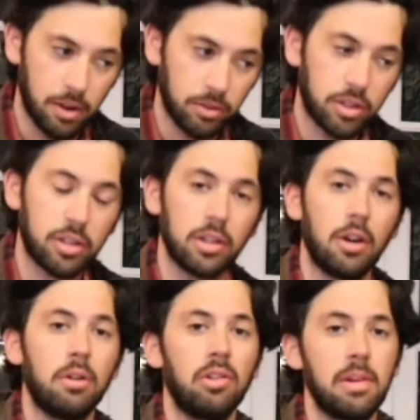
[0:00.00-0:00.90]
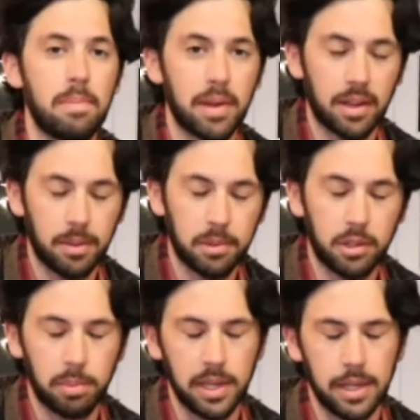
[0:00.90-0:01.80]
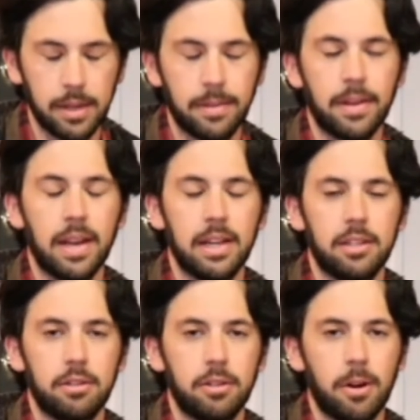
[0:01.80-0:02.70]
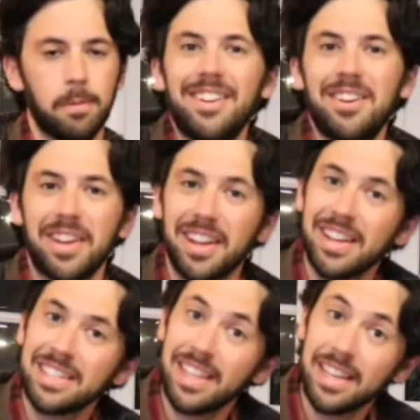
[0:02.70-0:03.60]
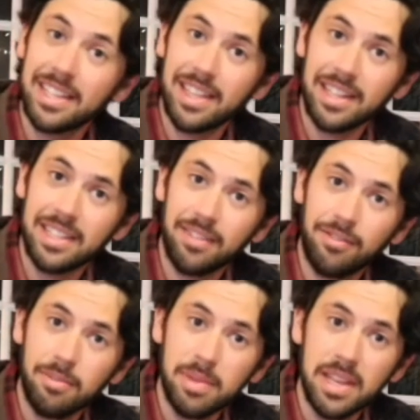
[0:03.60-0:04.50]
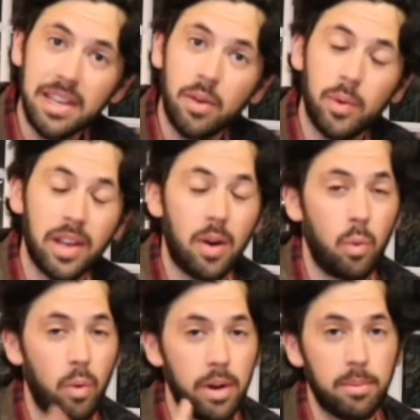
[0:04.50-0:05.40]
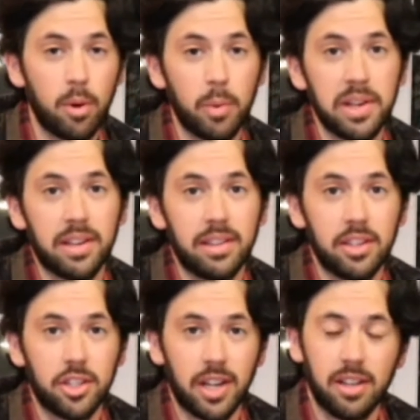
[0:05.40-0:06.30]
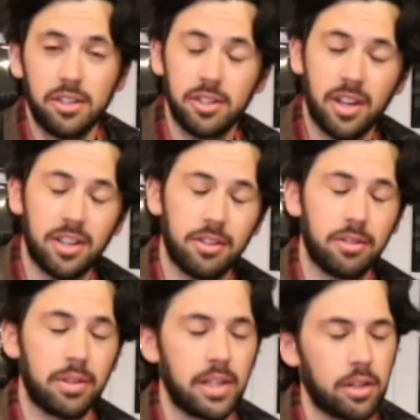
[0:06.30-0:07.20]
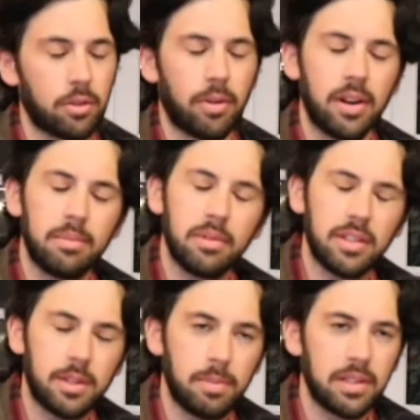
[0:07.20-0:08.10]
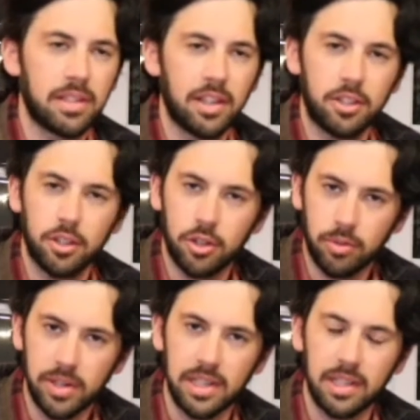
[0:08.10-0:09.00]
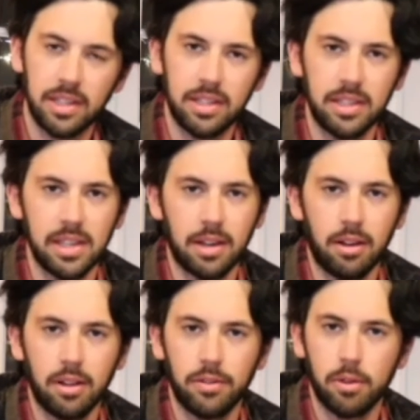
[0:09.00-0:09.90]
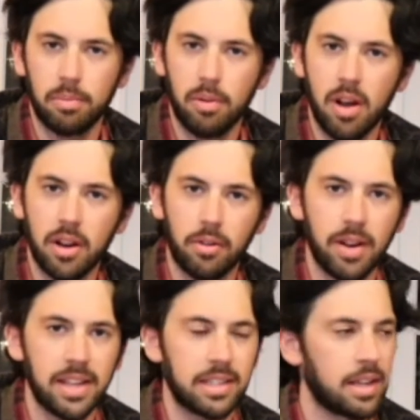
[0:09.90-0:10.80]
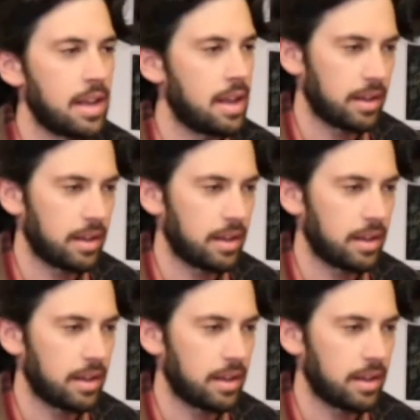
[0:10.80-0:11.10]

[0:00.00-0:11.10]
slowly pick up speed as you go. Okay guys, thanks. That's it for me. We got 1 more week of this challenge. You guys are doing incredible. It's been such a treat seeing all of your progress,